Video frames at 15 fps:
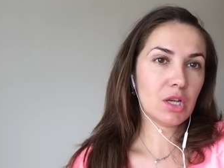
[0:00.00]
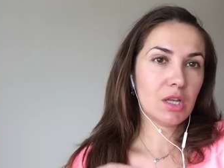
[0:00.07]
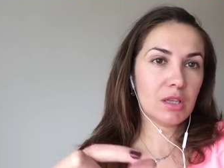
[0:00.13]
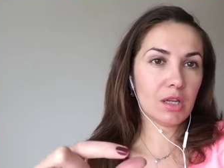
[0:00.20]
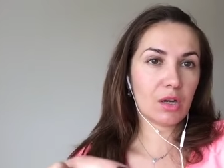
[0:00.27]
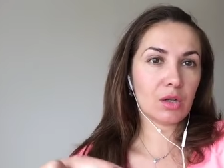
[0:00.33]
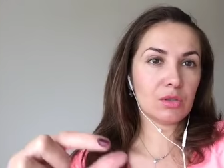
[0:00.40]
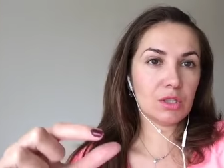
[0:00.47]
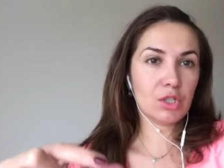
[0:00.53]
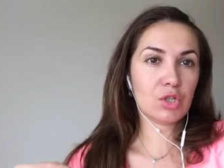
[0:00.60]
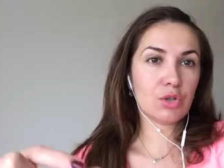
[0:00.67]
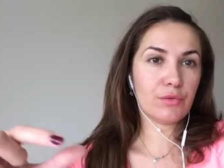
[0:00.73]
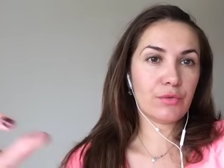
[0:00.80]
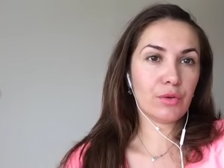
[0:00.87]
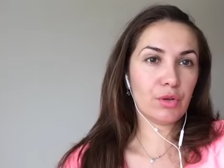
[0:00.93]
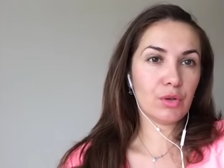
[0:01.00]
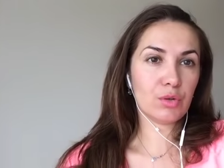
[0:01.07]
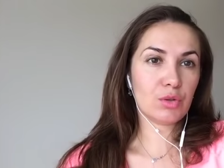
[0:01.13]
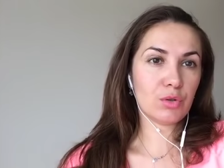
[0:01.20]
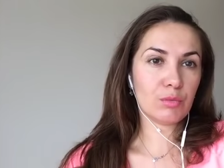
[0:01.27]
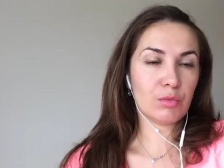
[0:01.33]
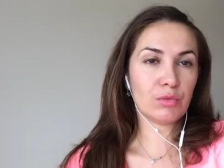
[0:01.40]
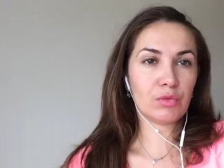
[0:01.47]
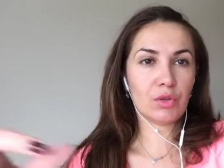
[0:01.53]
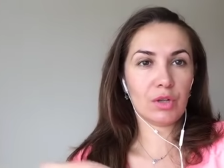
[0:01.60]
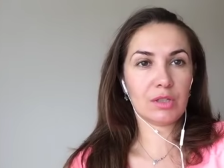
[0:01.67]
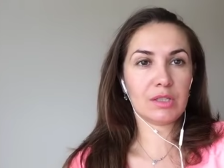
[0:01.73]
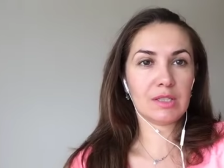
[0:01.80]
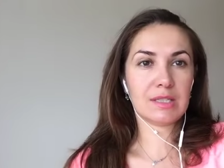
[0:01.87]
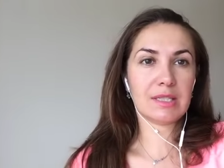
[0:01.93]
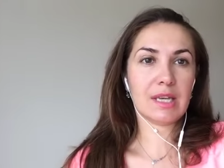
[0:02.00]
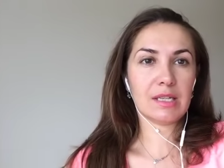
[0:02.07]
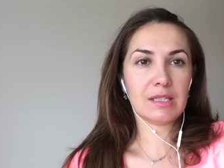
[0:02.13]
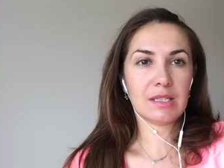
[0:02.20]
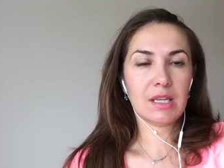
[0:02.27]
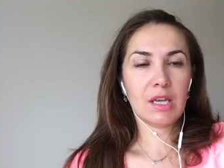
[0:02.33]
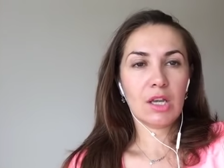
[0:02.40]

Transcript: the condition for you to move to the United States.